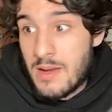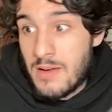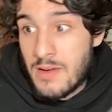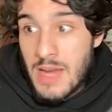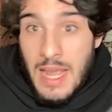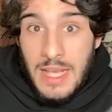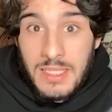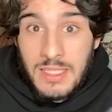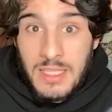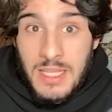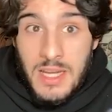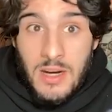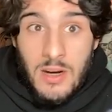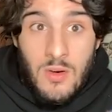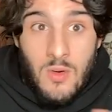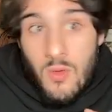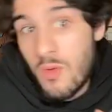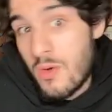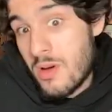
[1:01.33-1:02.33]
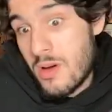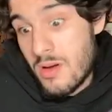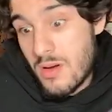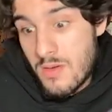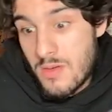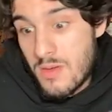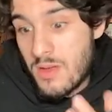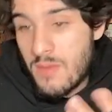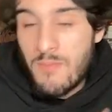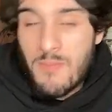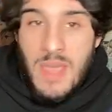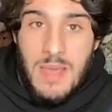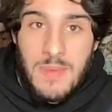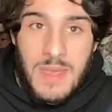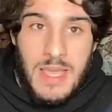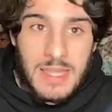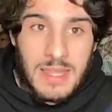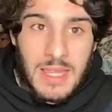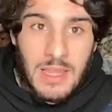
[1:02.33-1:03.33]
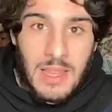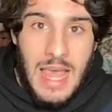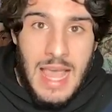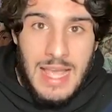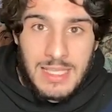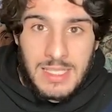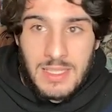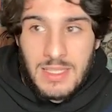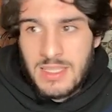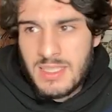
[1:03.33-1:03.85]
next year or maybe at the last